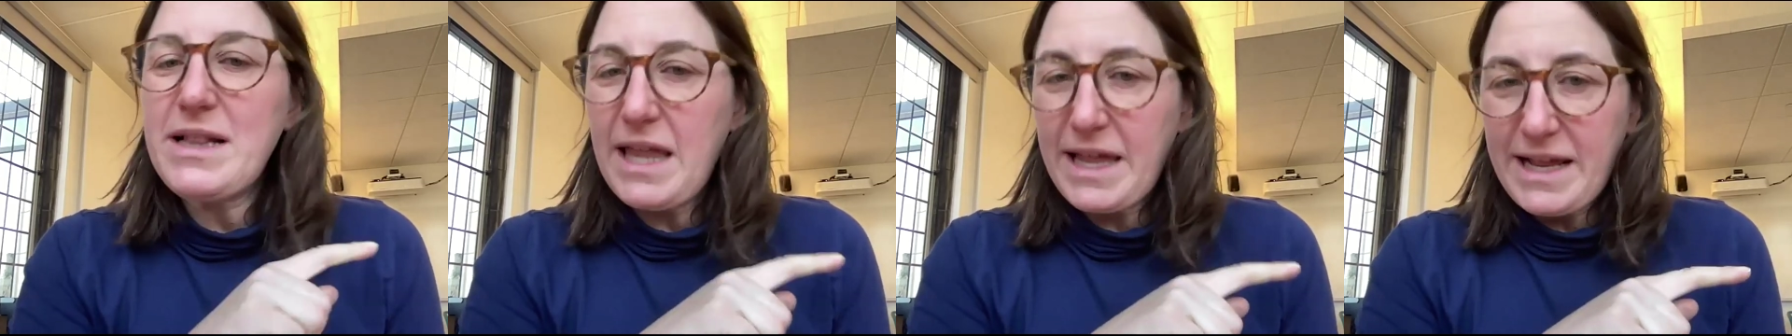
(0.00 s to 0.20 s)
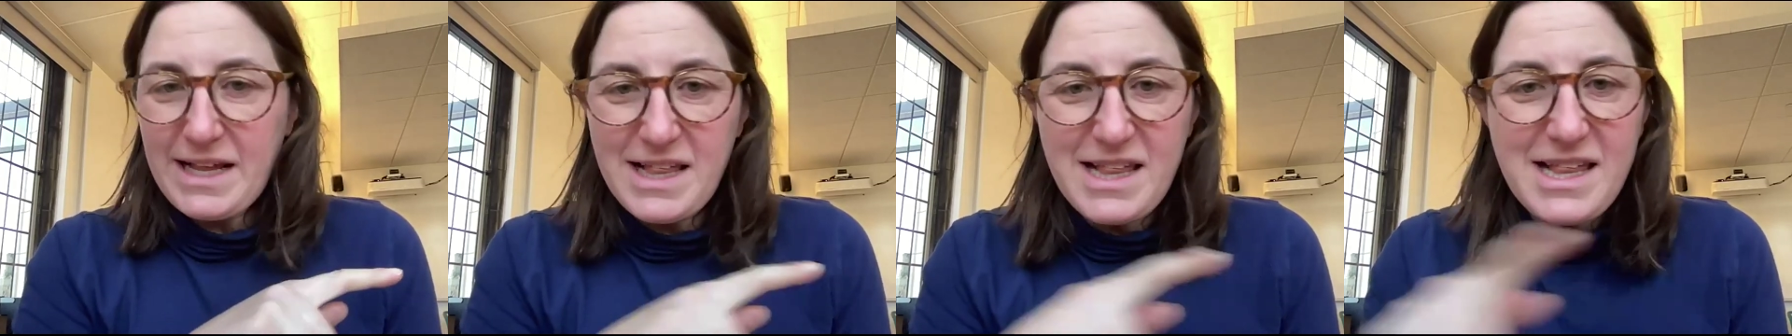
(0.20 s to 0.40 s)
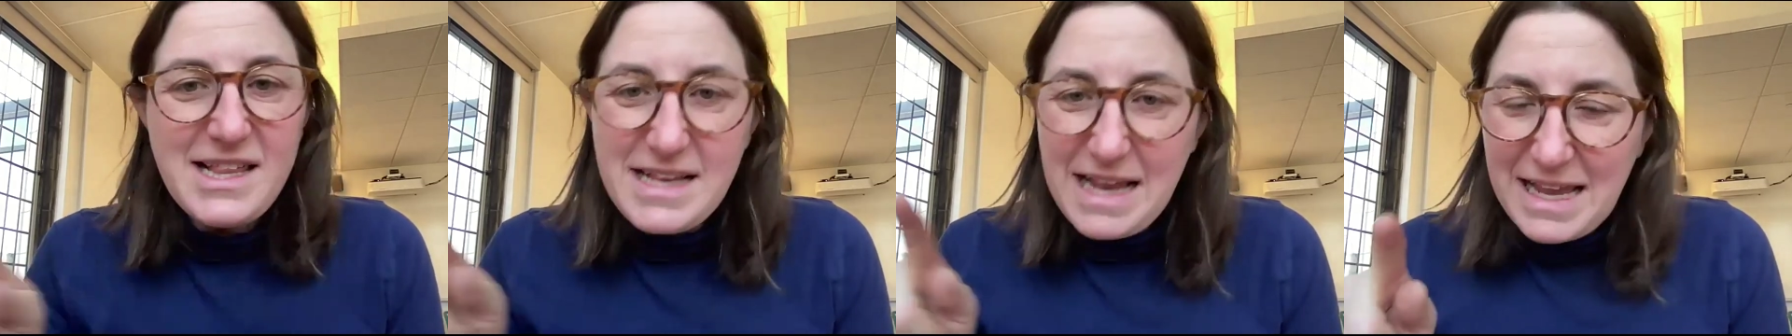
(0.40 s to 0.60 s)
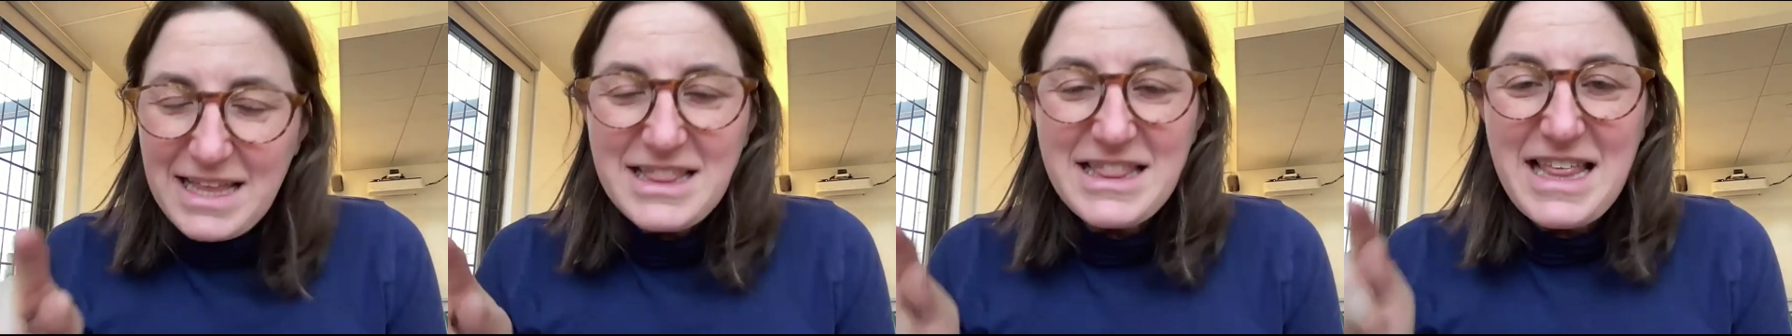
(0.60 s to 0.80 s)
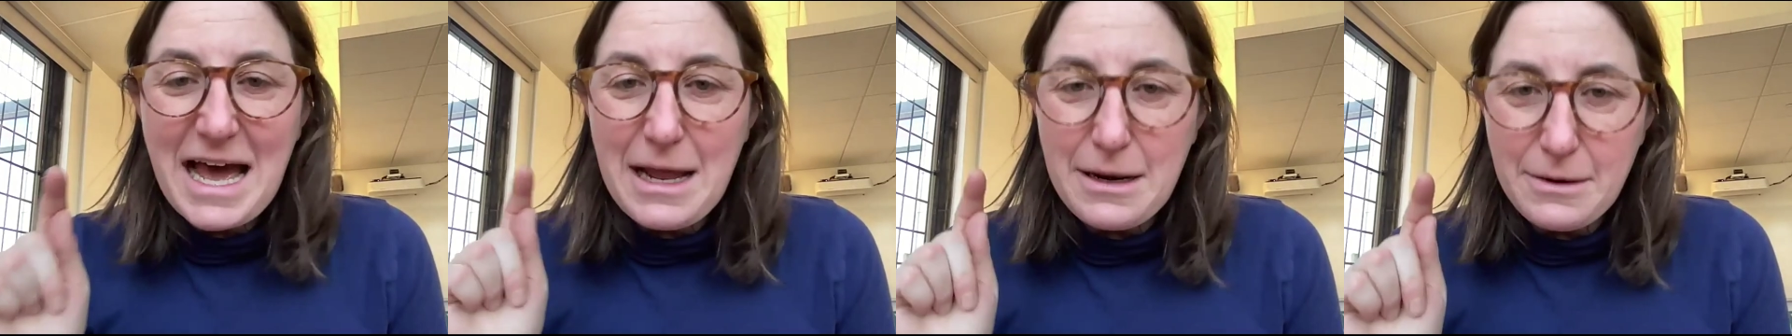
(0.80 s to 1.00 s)
like
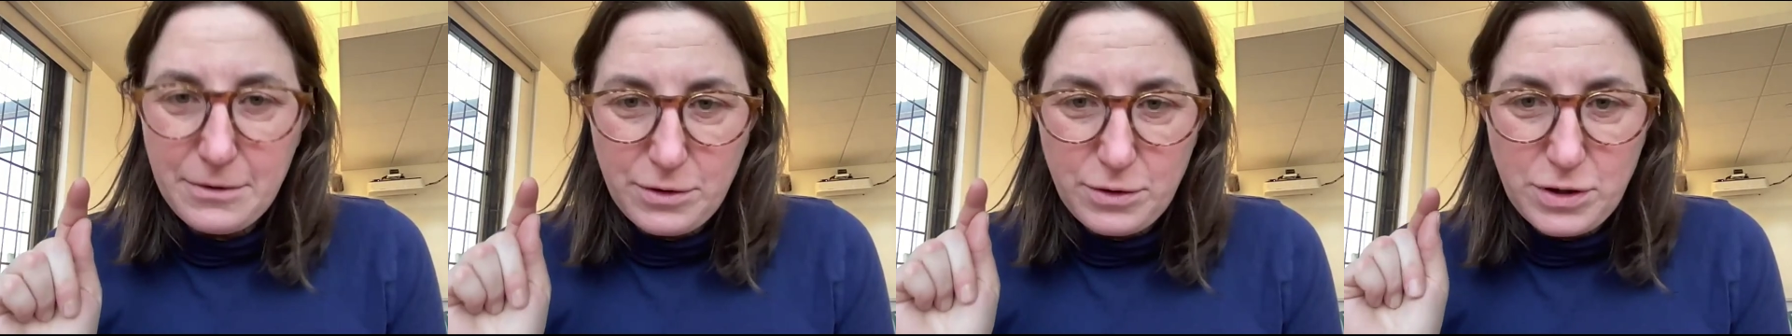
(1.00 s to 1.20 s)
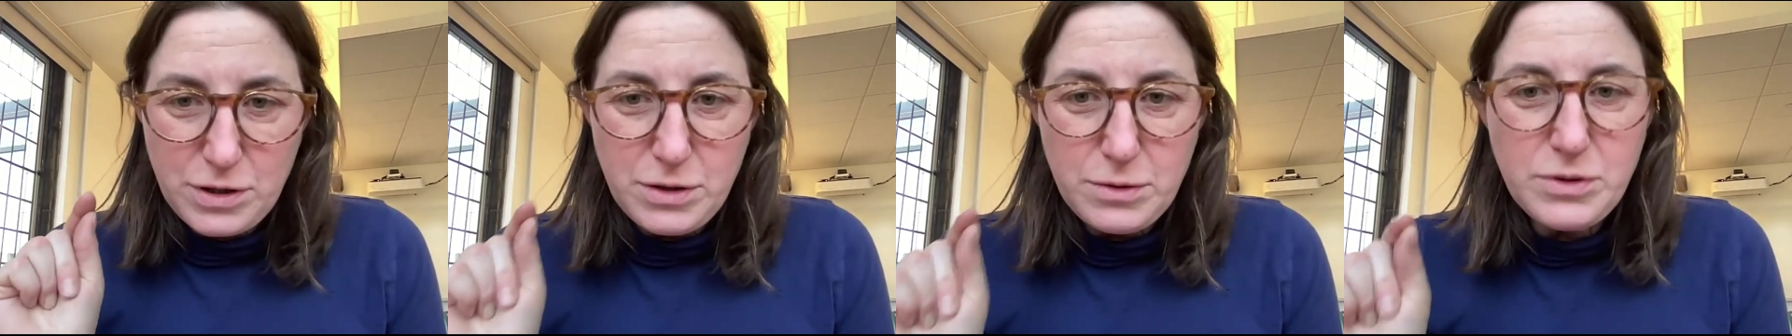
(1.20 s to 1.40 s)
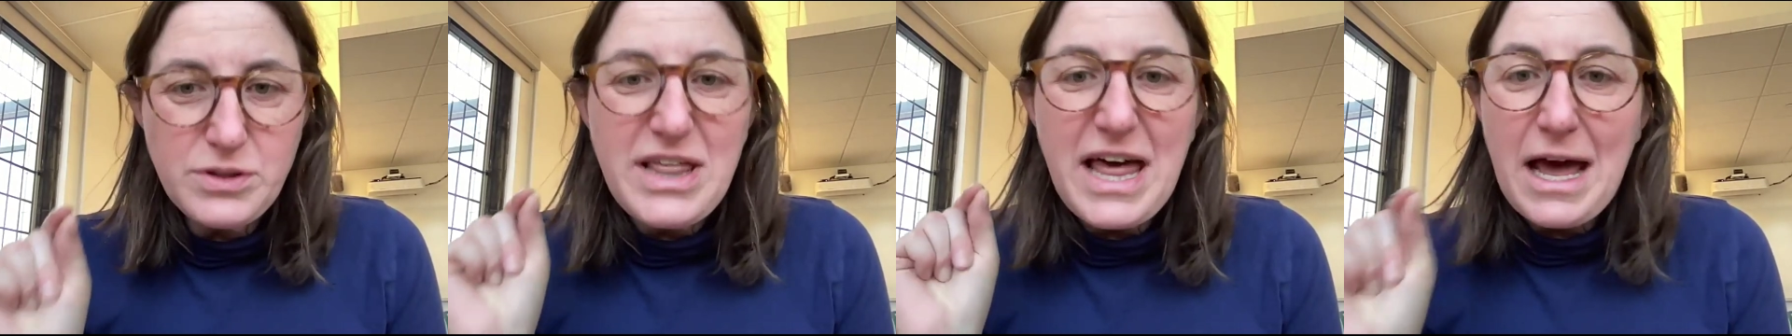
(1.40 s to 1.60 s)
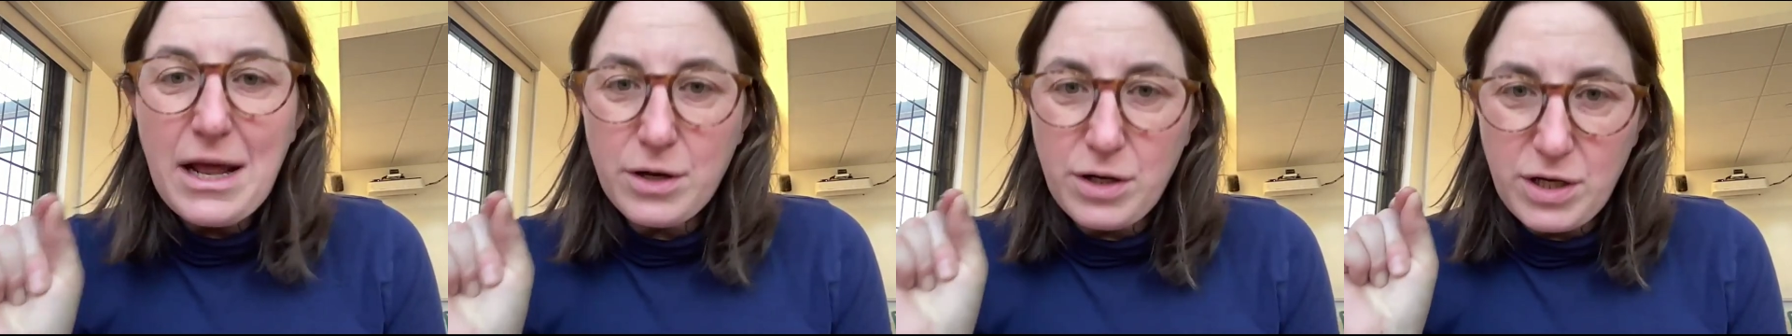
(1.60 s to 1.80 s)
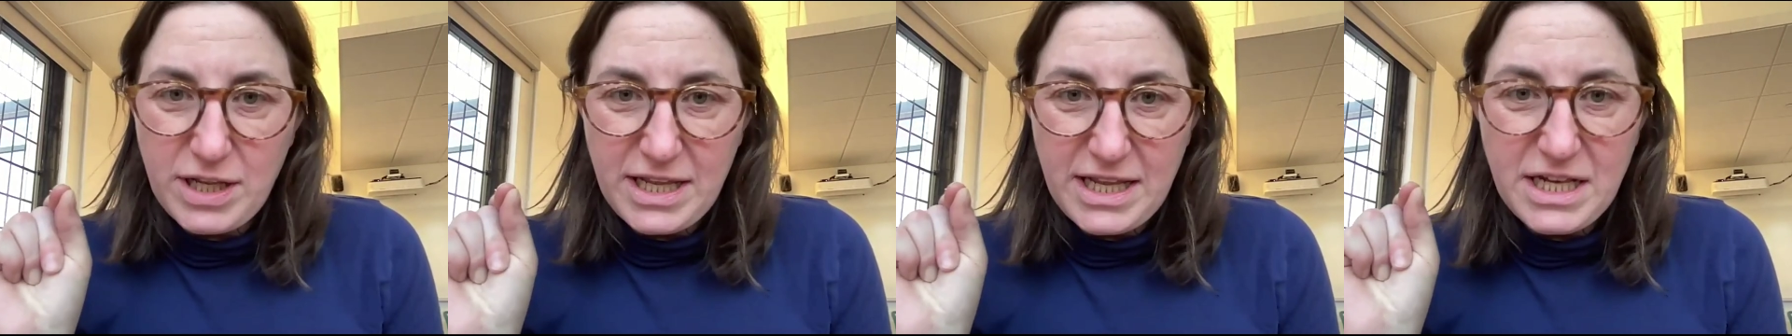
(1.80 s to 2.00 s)
state that